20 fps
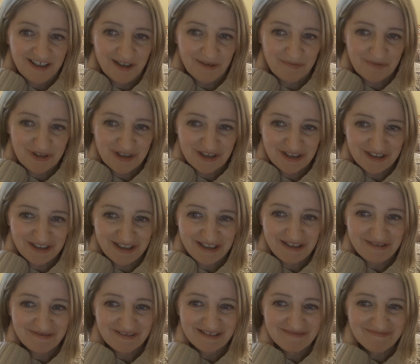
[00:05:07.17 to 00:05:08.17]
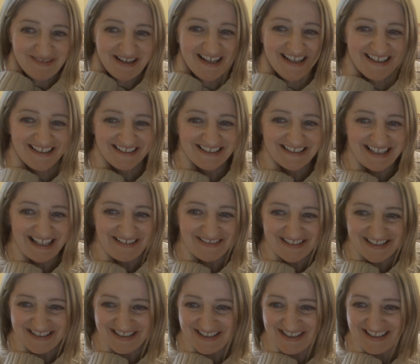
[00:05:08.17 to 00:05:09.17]
up to the ninny worm and down
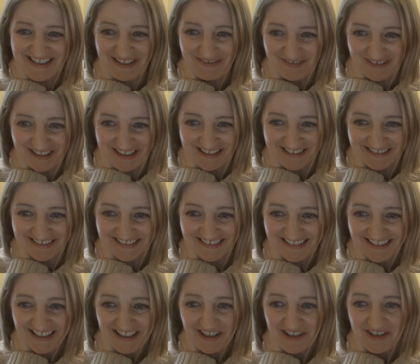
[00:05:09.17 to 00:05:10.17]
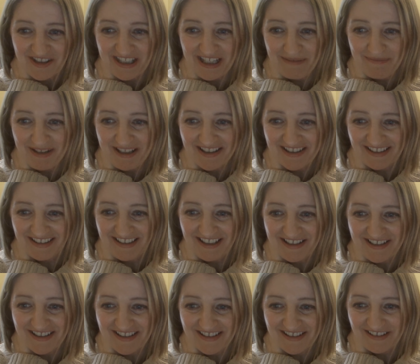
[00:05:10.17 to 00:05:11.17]
to this siphonator. So that means I need
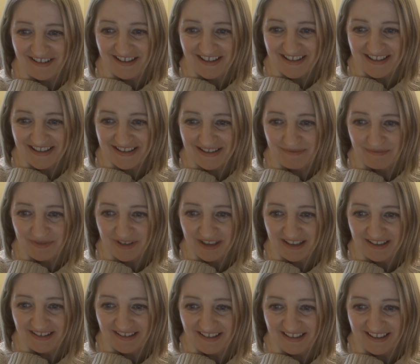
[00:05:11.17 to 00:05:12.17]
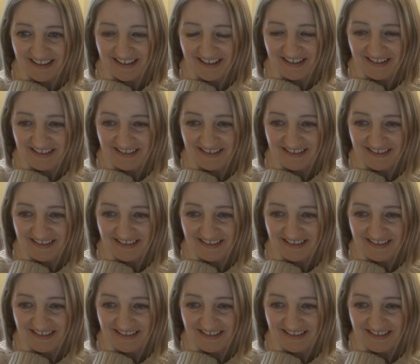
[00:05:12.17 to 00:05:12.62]
to start something like,